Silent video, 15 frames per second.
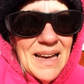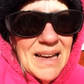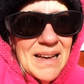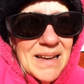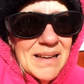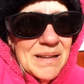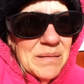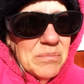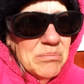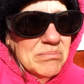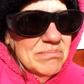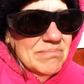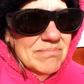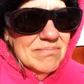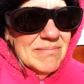Um,
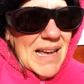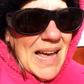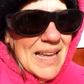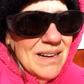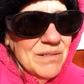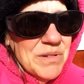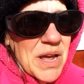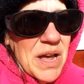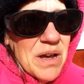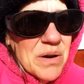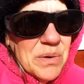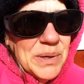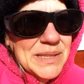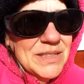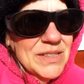I don't
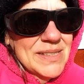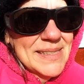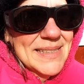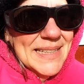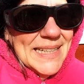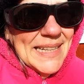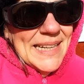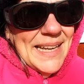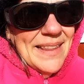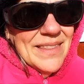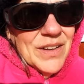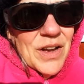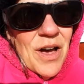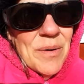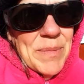know. It just,
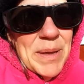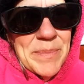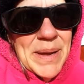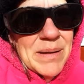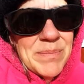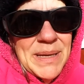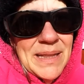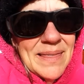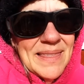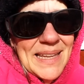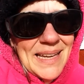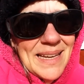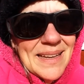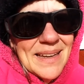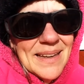the comment made me
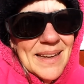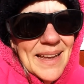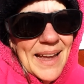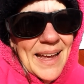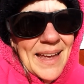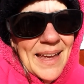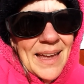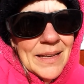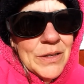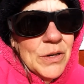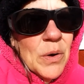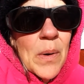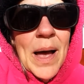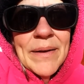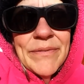think. And, you
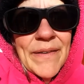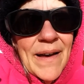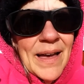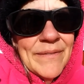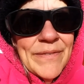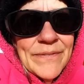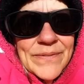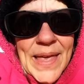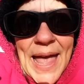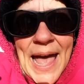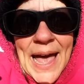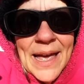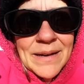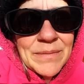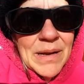know, I've, I've
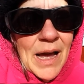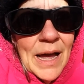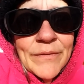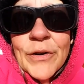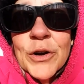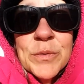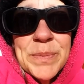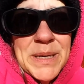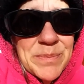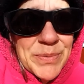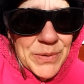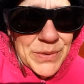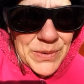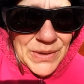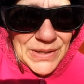had, I've heard
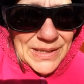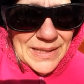people